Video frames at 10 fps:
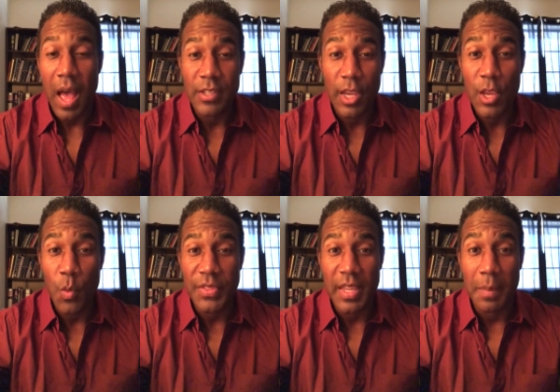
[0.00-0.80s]
I'll tell you
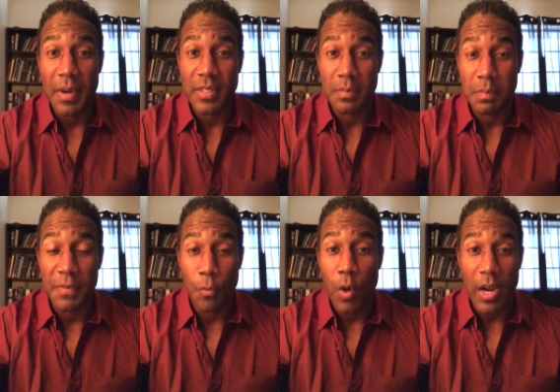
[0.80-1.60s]
one thing,
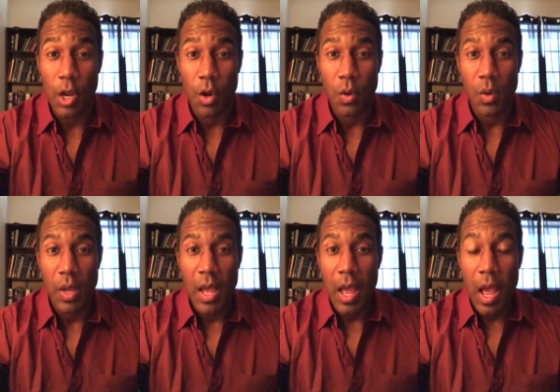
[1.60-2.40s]
before I go,
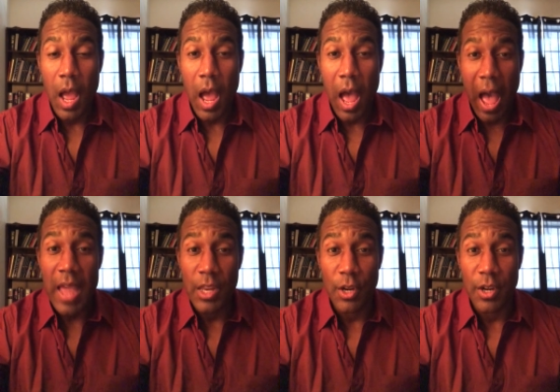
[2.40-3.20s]

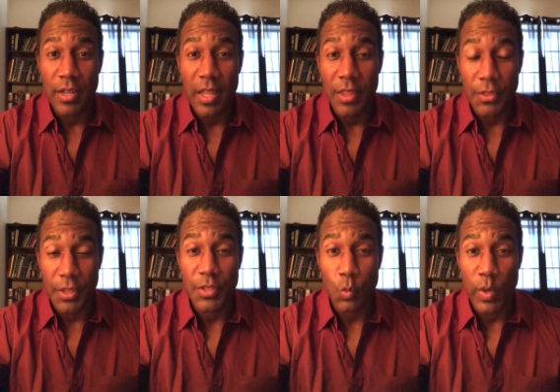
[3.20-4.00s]
I learned
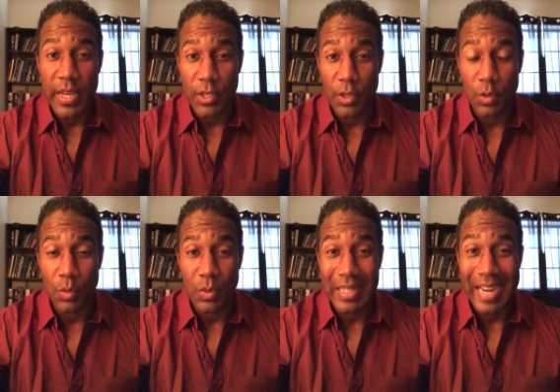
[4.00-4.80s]
this week
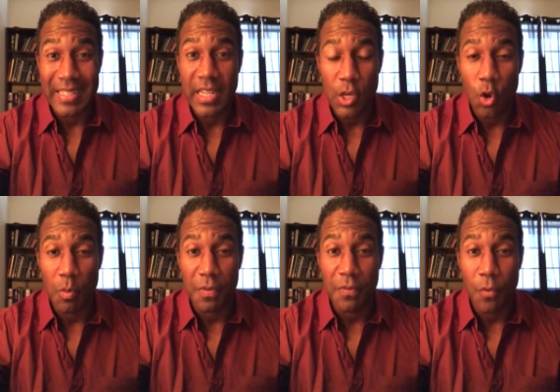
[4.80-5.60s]
new that I didn't know
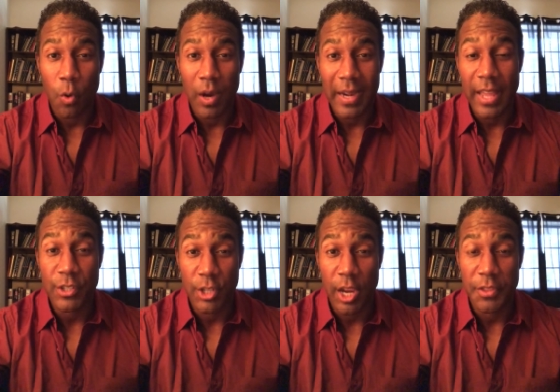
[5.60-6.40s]
before, and I
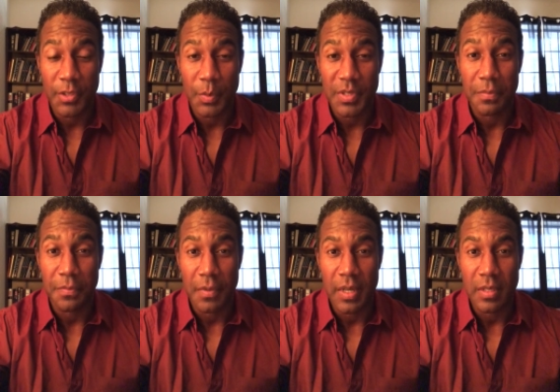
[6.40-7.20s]
shared this with some
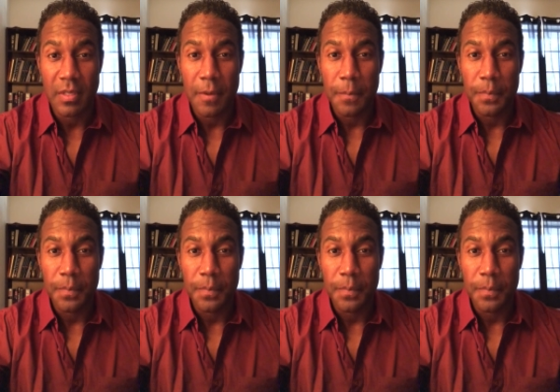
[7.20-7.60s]
friends.